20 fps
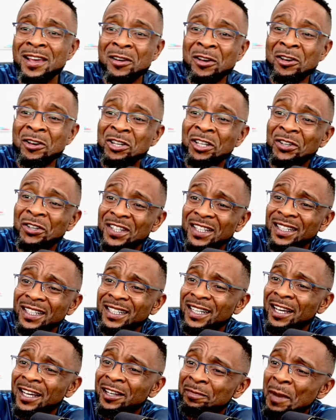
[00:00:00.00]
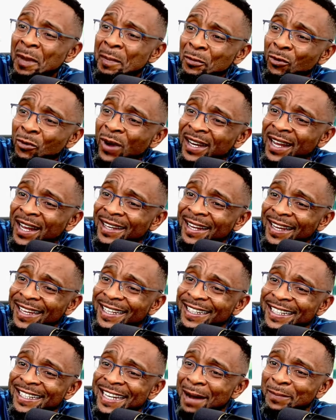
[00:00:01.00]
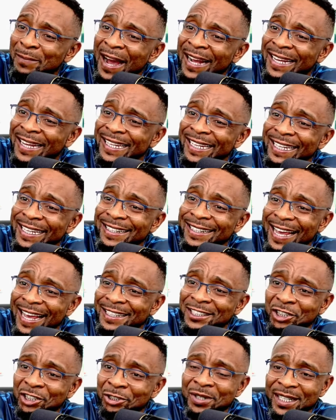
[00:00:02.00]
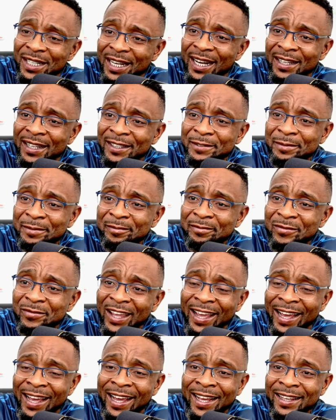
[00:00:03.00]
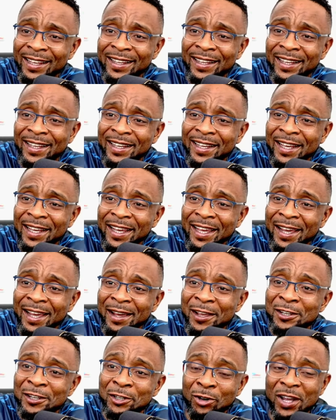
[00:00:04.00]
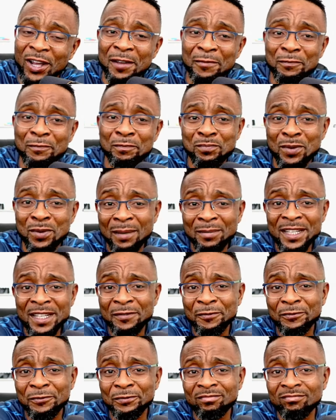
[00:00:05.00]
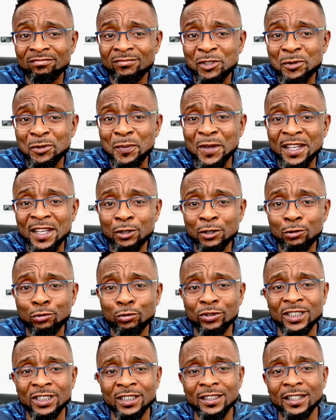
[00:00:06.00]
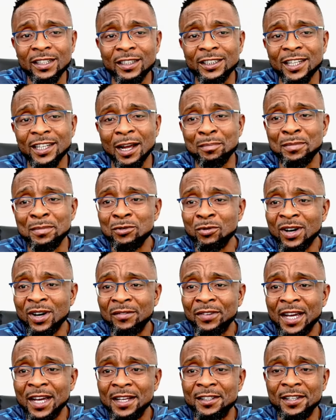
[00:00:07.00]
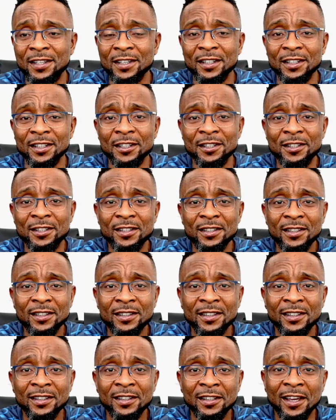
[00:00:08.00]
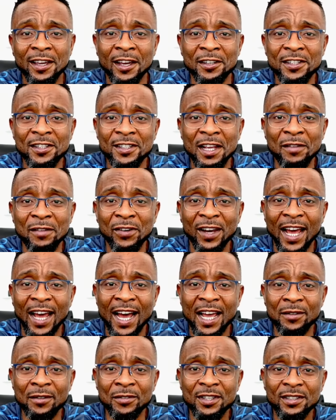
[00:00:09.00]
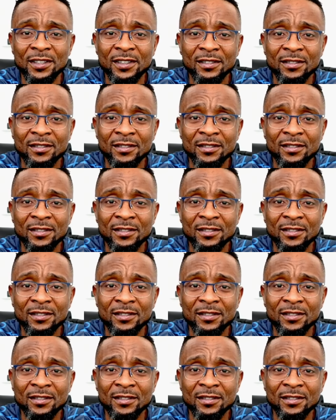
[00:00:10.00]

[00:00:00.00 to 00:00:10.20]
You see, people whether they kidnap and kill in Nigeria, you know, if probably speaking good English, that be whatever it is, can save lives.